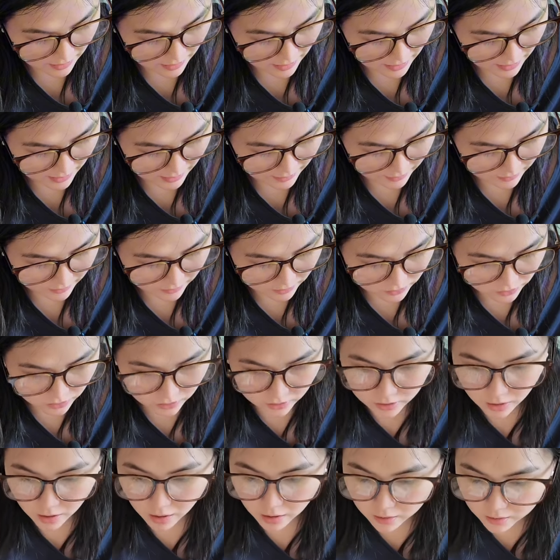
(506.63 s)
hat,
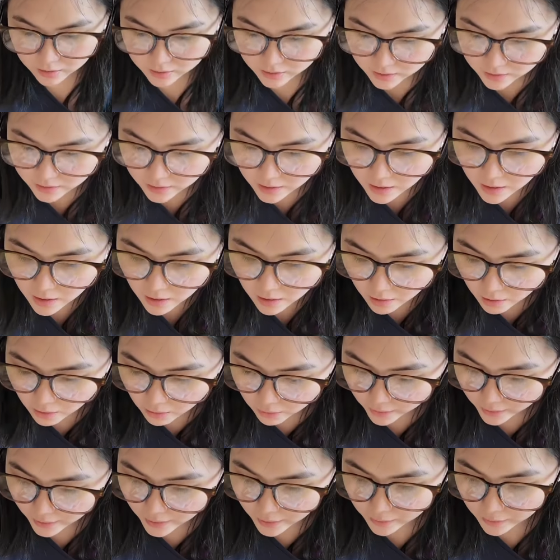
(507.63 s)
socks.
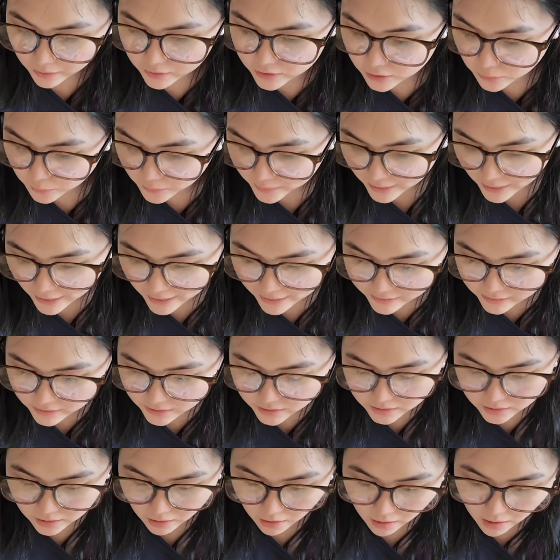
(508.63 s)
Okay, I also wanna add
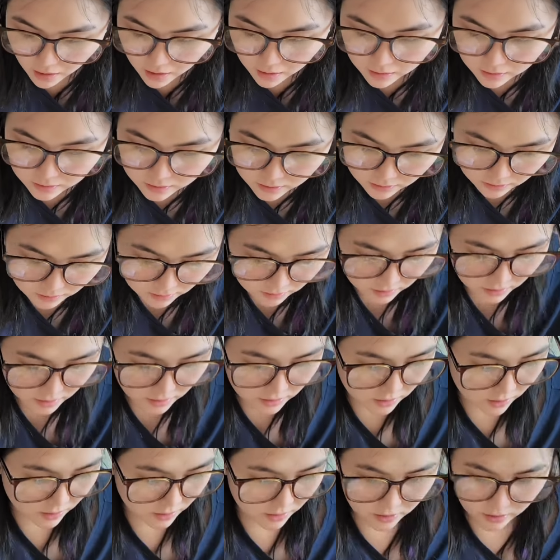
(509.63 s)
socks. Oh,
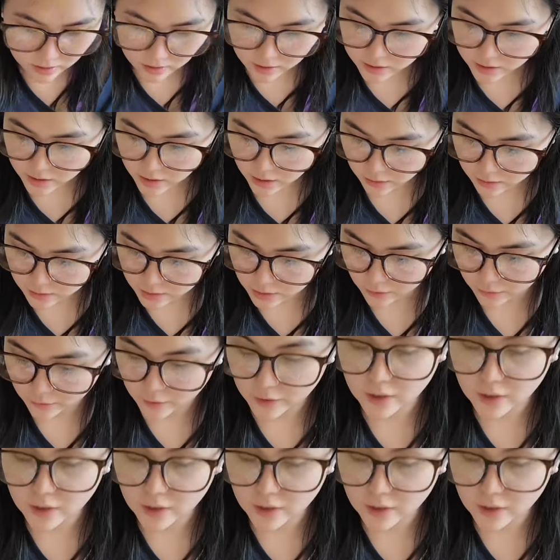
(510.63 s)
these are the socks that I was look